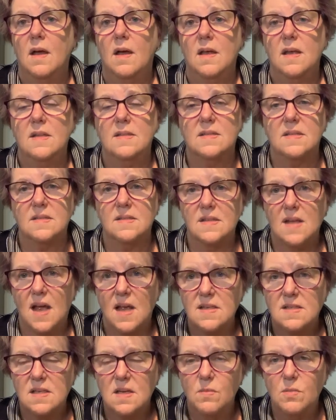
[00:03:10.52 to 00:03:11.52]
It's the
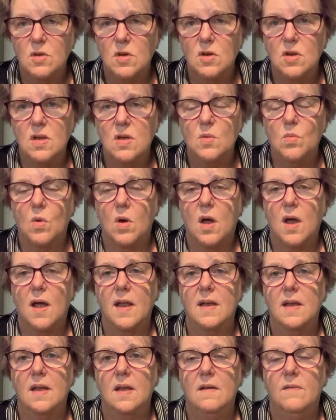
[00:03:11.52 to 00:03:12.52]
size community you
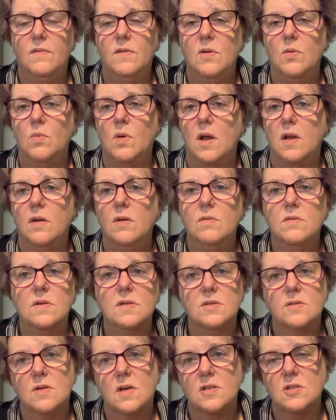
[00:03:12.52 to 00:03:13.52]
want. If you want new
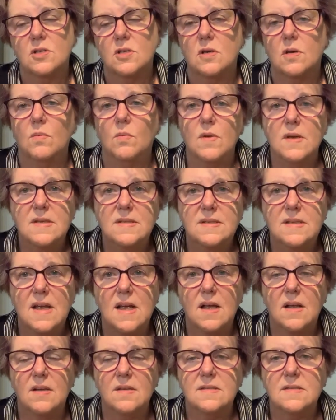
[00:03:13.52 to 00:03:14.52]
construction or
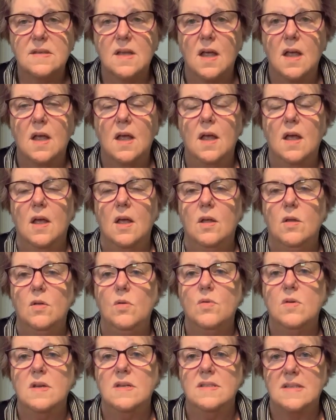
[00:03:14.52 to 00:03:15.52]
resales,
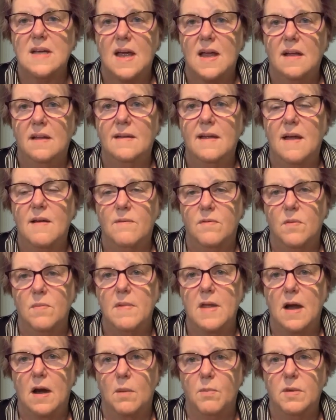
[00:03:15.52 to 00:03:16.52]
you can dial down from
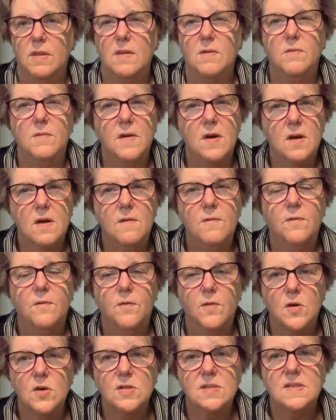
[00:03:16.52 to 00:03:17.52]
there. But the very
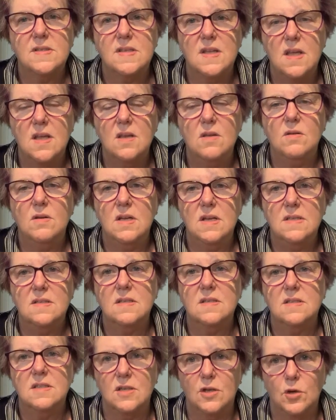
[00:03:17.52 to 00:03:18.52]
first thing you need to
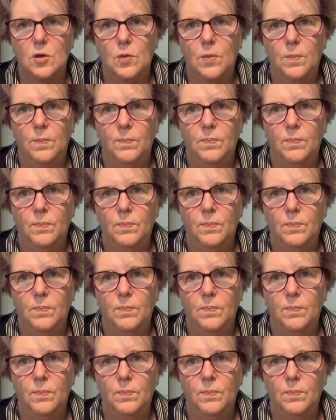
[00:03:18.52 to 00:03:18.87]
do